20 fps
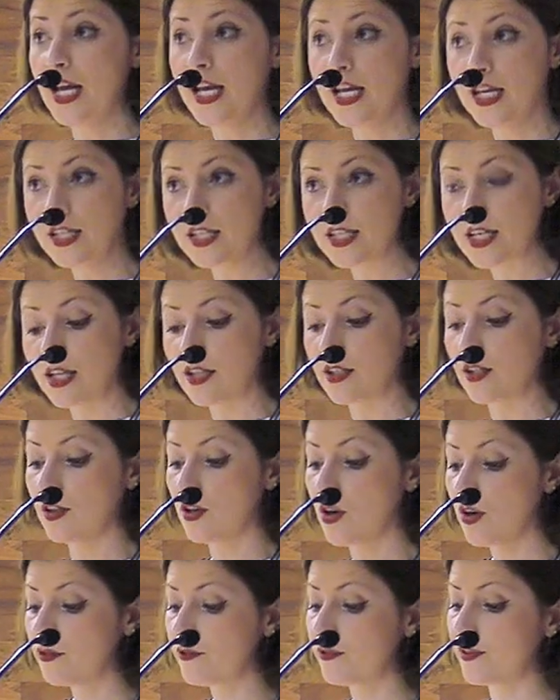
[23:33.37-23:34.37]
internal
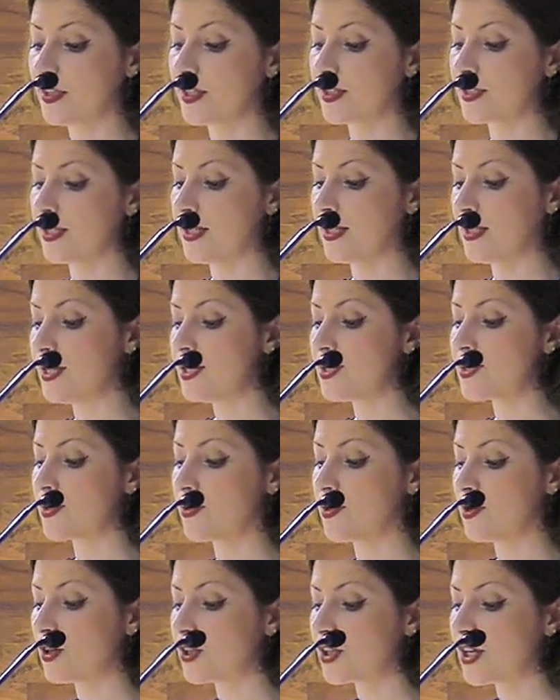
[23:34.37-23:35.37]
conflict in
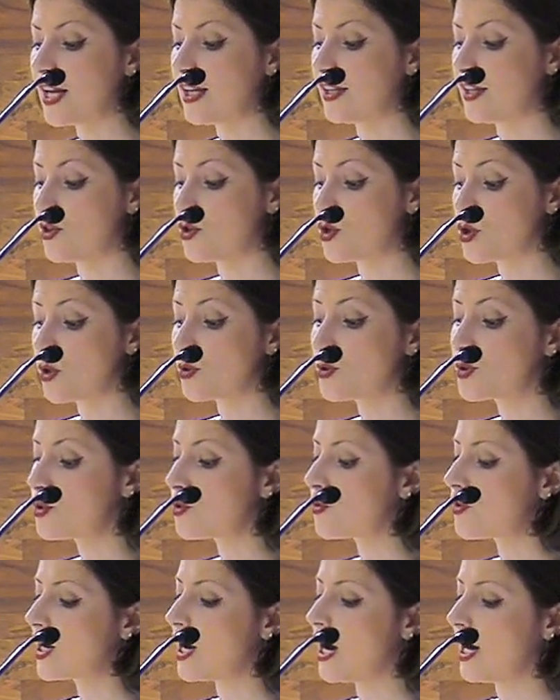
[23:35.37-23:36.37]
eastern Ukraine and chose
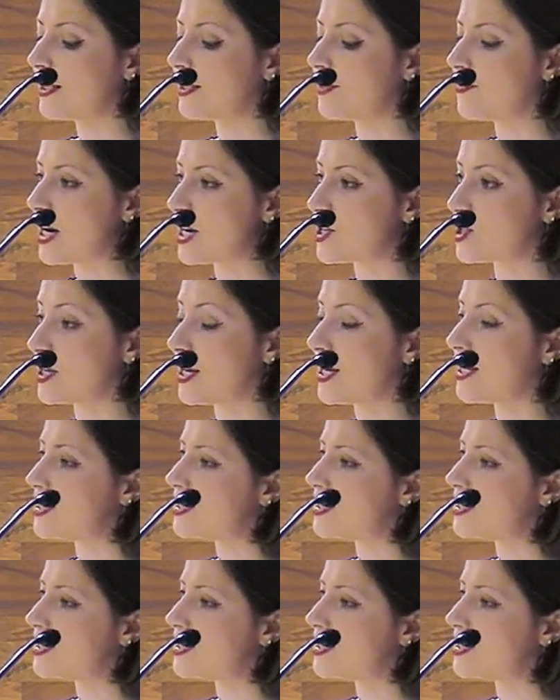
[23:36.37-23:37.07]
to regard Russia